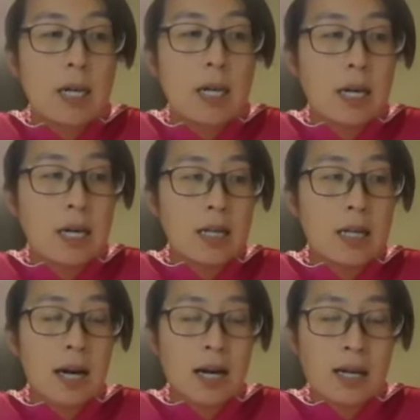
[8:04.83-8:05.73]

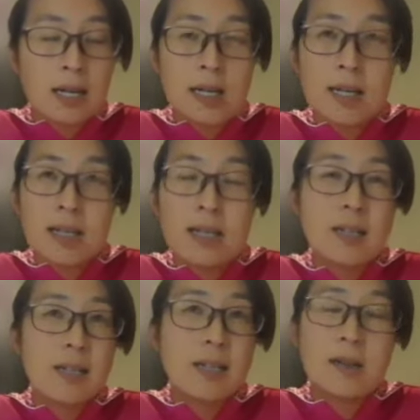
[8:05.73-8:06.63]
And I,
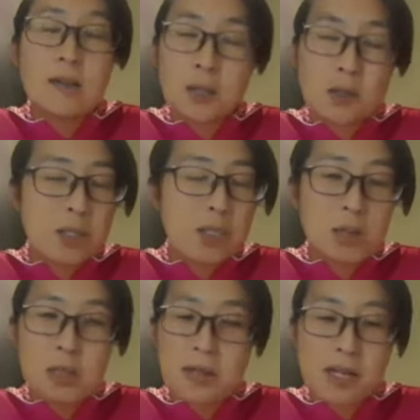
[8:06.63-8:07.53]
because she
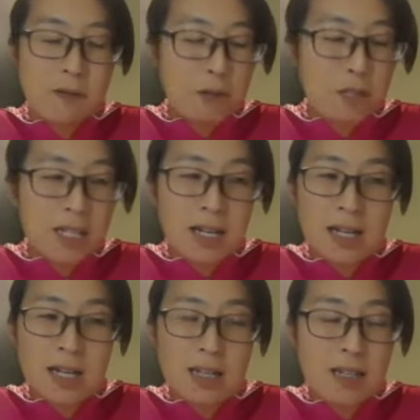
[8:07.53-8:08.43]
was crying, first thing
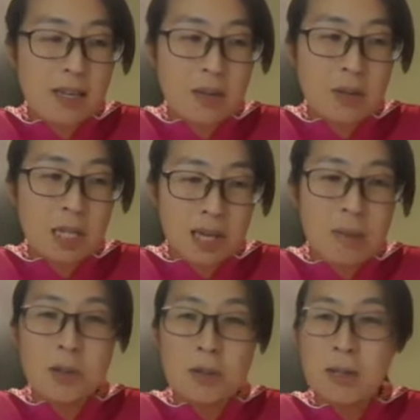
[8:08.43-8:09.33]
I came it
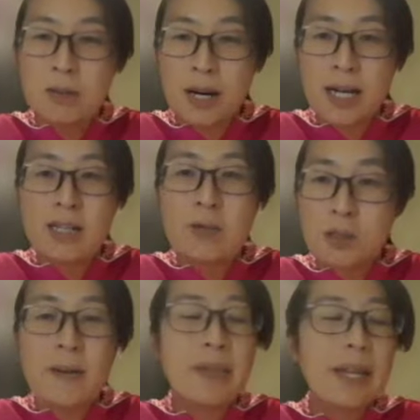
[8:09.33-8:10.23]
came to my mind was
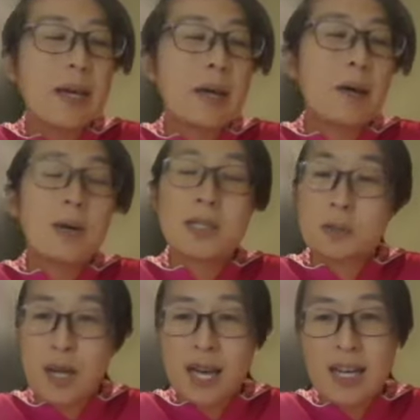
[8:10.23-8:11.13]
was
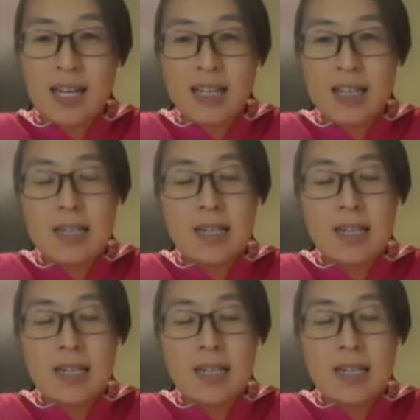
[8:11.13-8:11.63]
pain.